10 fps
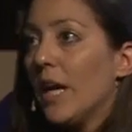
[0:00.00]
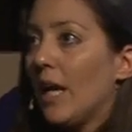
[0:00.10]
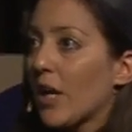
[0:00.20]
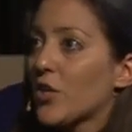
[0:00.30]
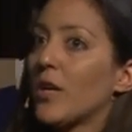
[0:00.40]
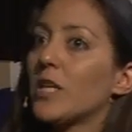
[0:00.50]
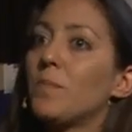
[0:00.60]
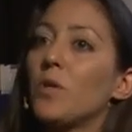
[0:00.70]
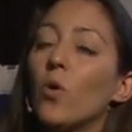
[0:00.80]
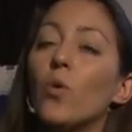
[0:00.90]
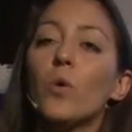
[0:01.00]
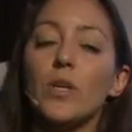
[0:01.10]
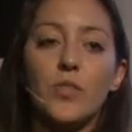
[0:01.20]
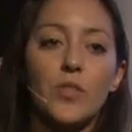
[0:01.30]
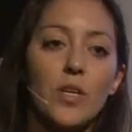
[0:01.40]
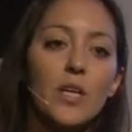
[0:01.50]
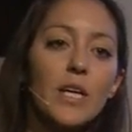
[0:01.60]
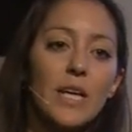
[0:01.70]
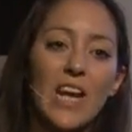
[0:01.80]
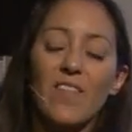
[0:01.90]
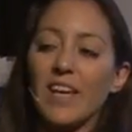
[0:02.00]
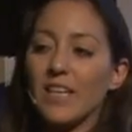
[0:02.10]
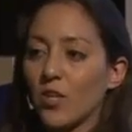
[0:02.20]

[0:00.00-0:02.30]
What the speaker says: Election has been always kind of like